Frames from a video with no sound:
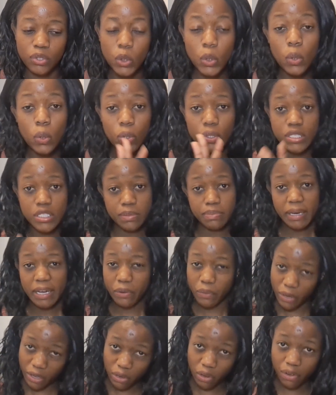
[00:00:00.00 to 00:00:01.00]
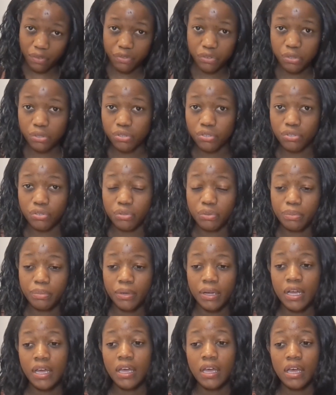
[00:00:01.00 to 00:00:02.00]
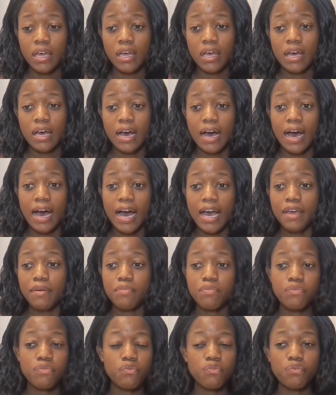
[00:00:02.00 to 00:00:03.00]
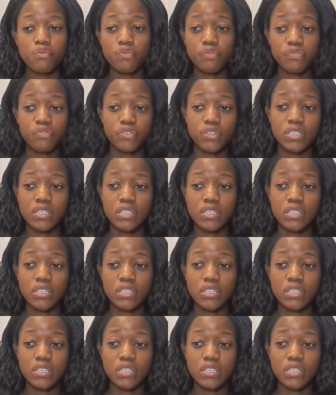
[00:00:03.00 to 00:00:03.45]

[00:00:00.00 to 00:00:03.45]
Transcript: caused my going off YouTube, I moved